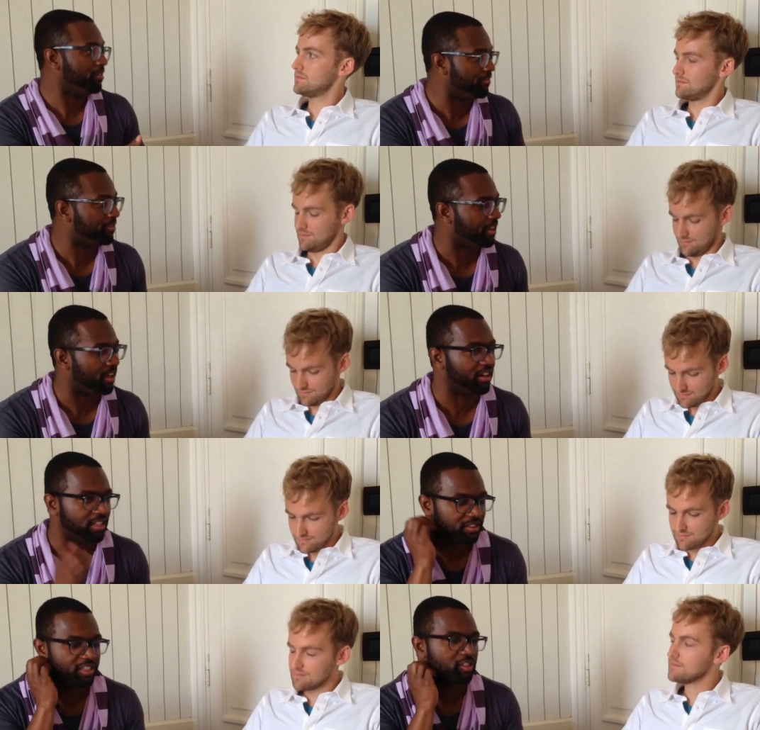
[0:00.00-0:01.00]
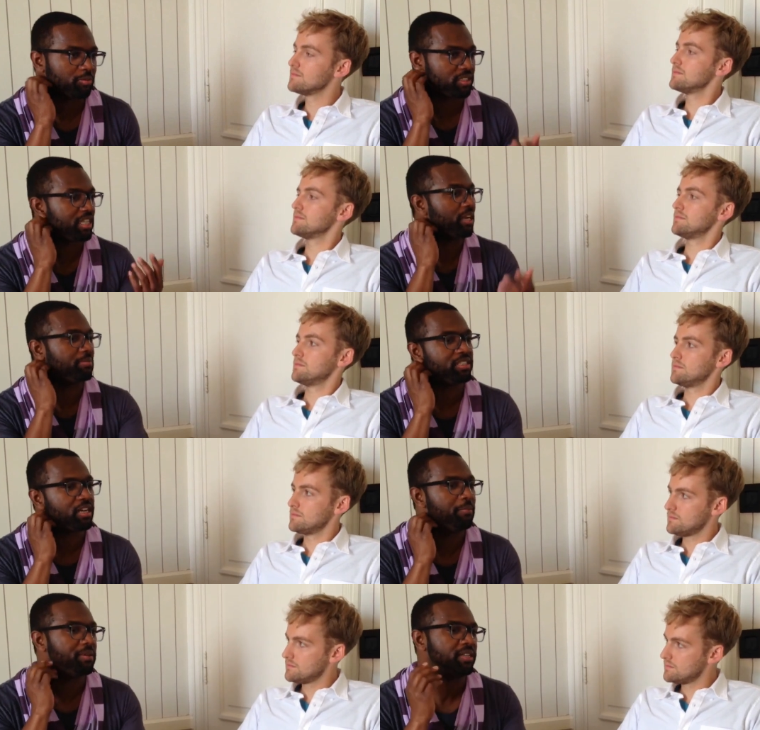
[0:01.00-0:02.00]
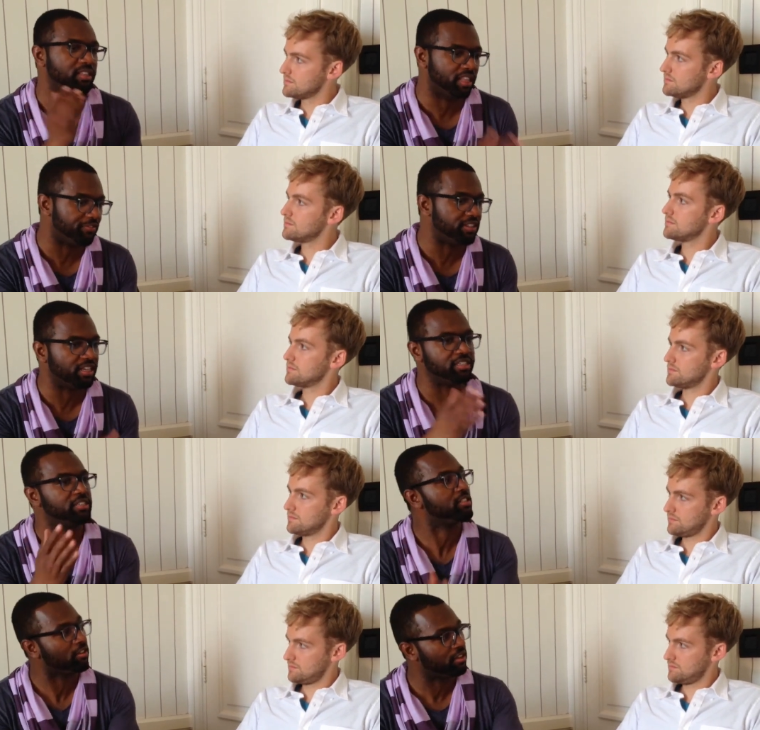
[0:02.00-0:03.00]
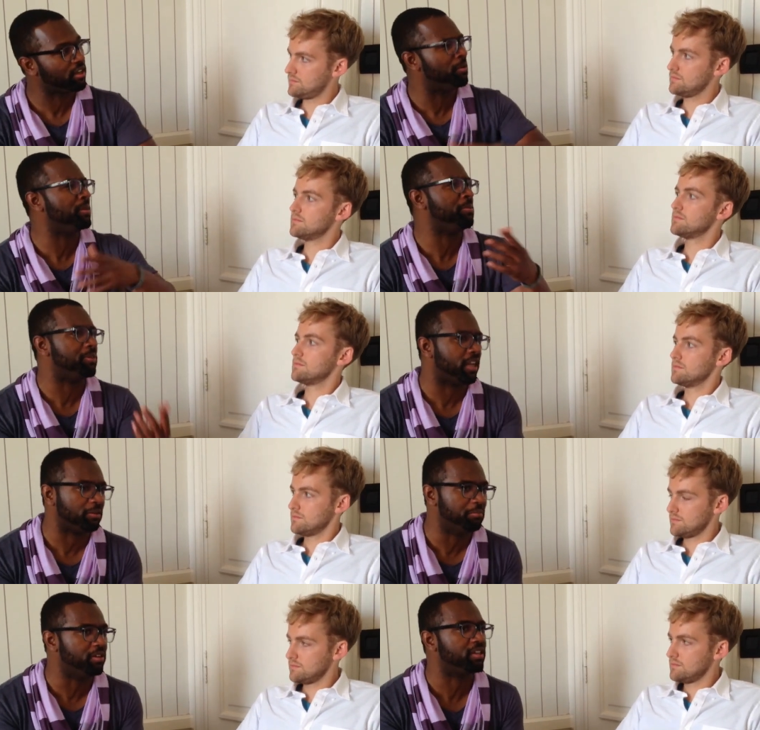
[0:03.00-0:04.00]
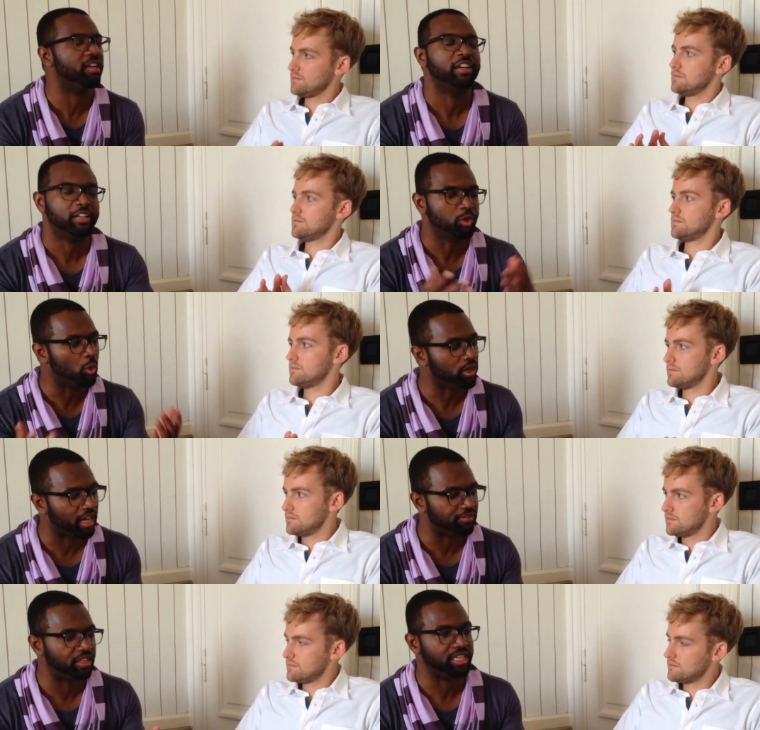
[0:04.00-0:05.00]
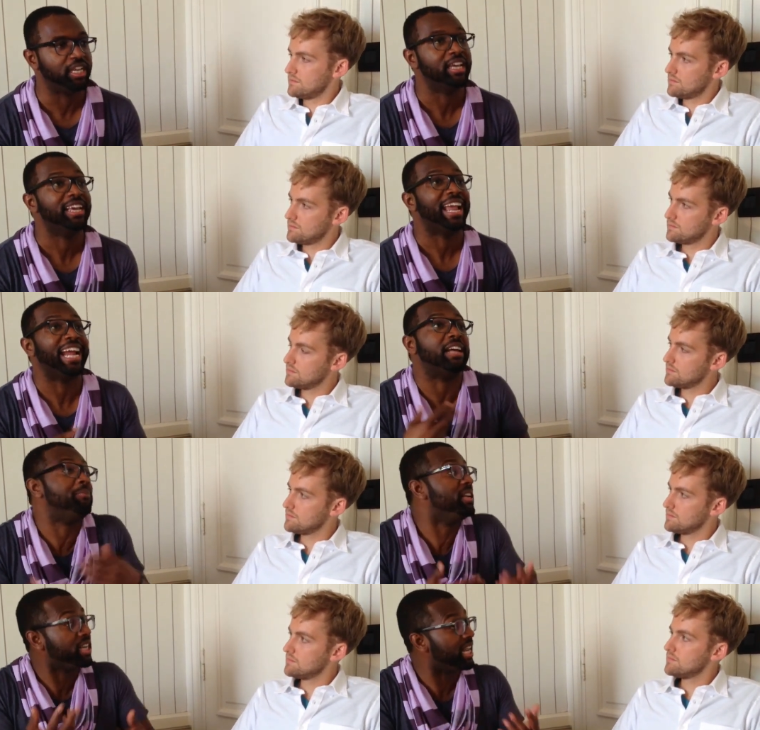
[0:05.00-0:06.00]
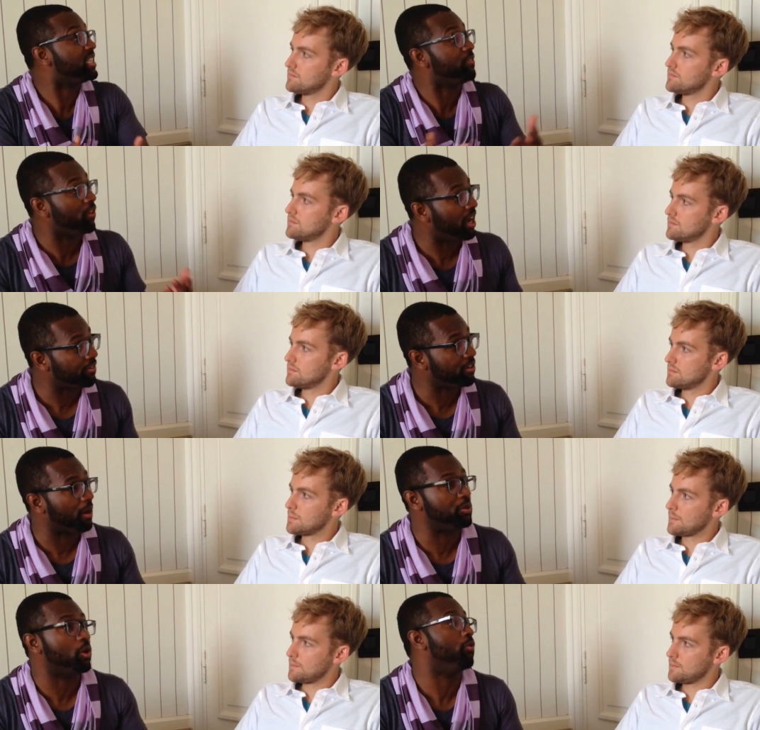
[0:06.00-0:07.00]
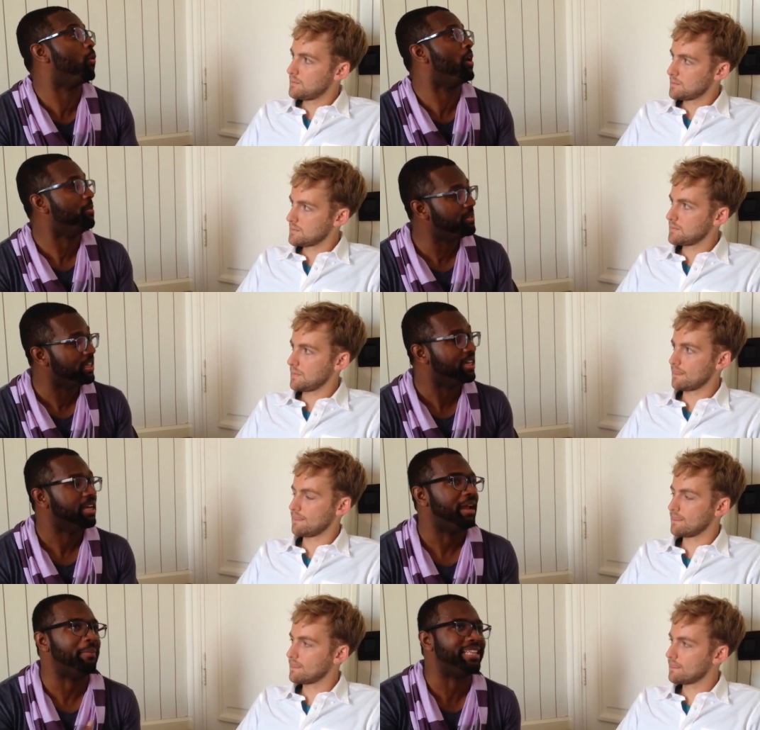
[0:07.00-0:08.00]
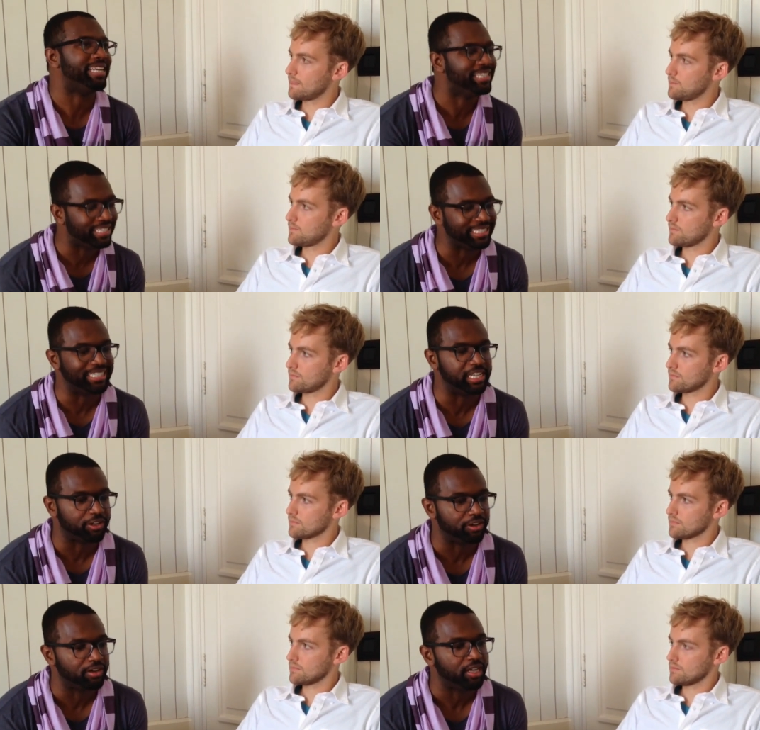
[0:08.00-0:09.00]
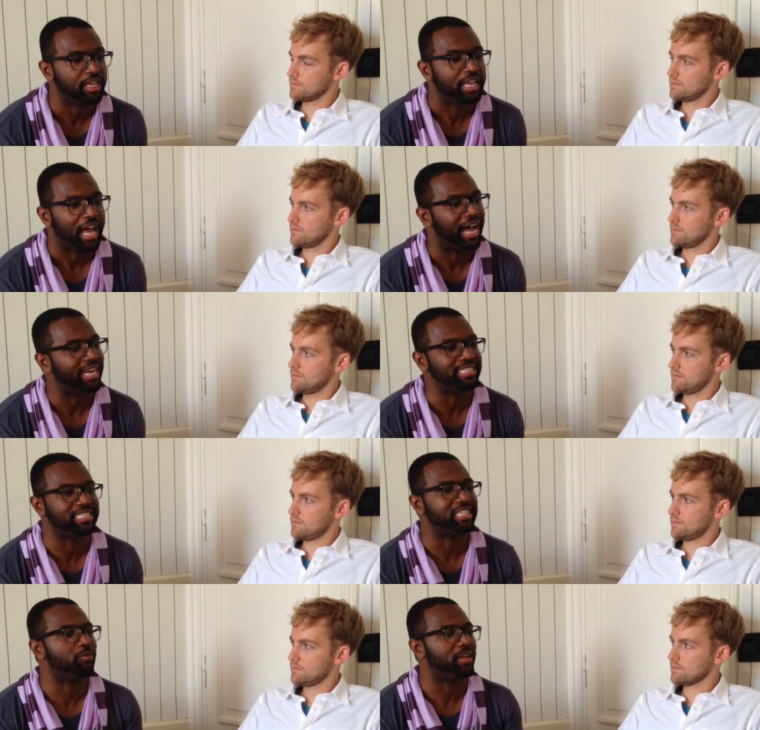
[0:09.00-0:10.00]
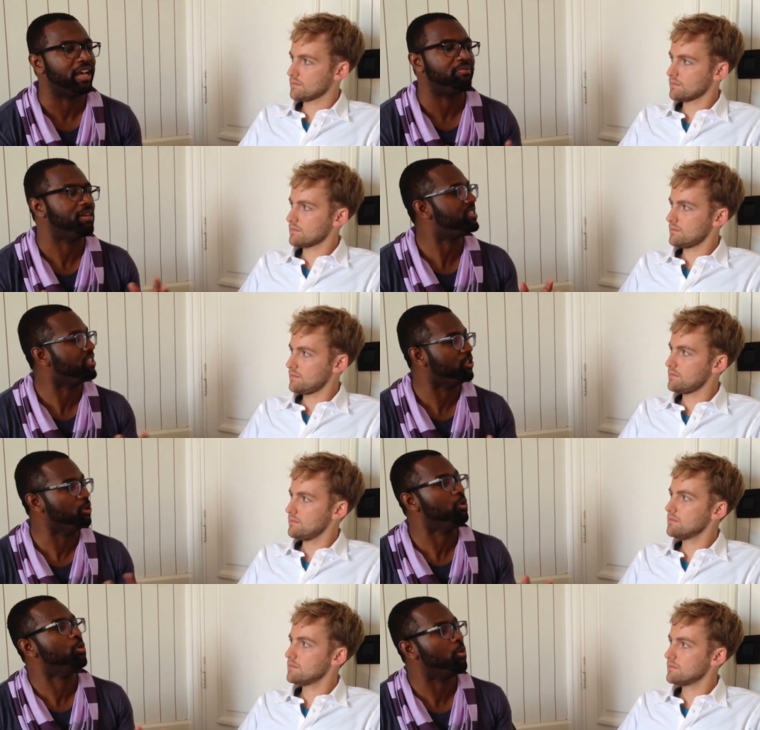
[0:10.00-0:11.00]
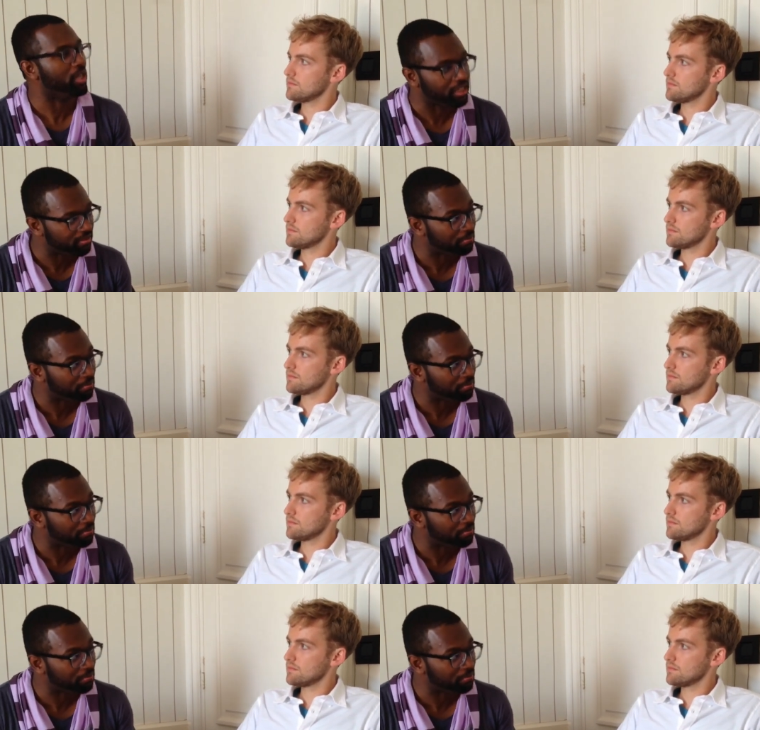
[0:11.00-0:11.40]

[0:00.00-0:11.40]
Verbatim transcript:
Speaker 1: of mm-hmm. uh, in terms of setting up this company. Left the Onion, started a company, put out a book, toured heavily, and I've been connected forever. I was overwhelmed, mm-hmm. and by the end of the year, I just didn't want to have much to do with